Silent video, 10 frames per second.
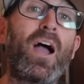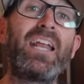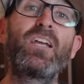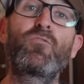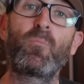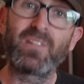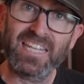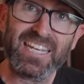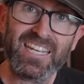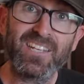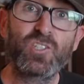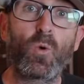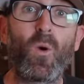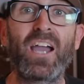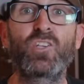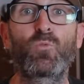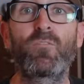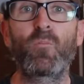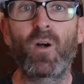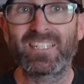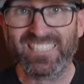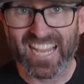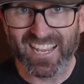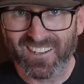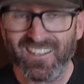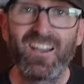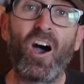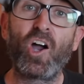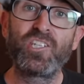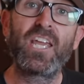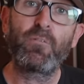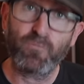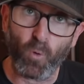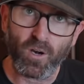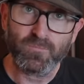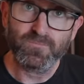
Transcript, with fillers: riding from Lincoln to Wise River, Montana on day 4.